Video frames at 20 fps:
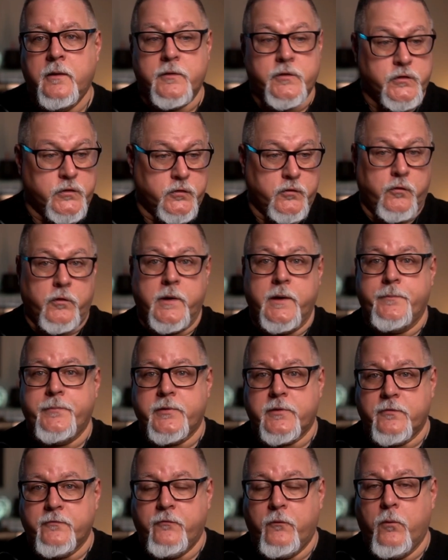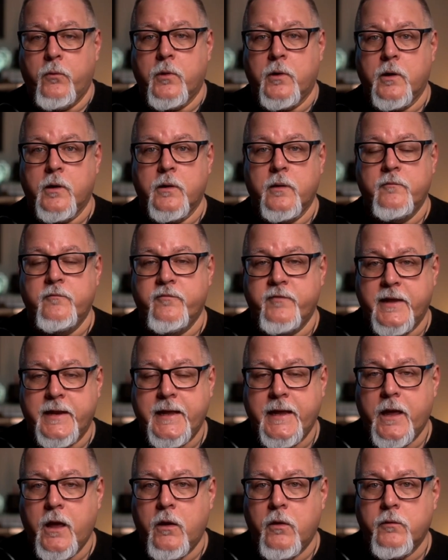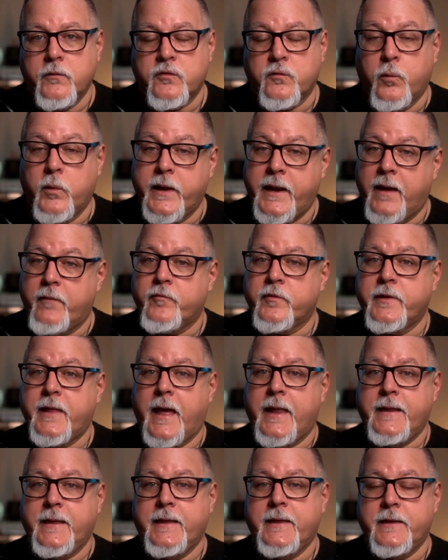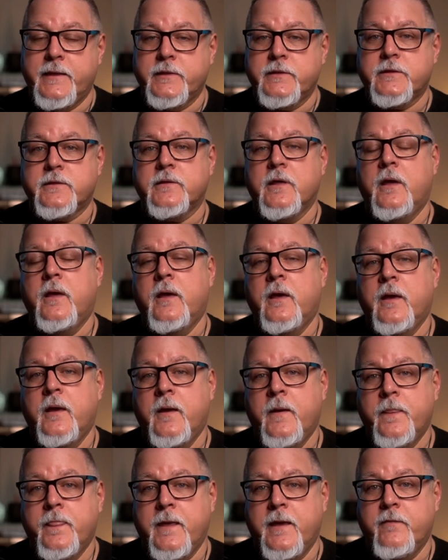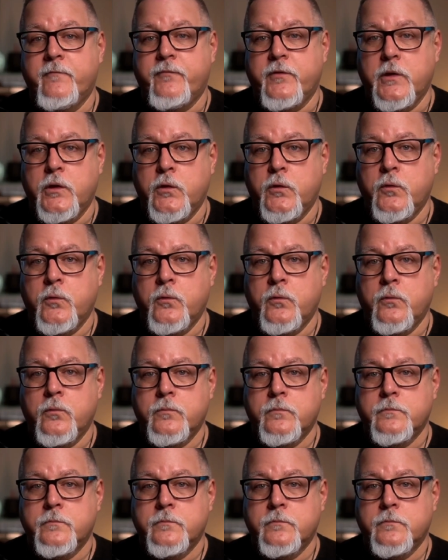scripts for videos, whatever that is, if you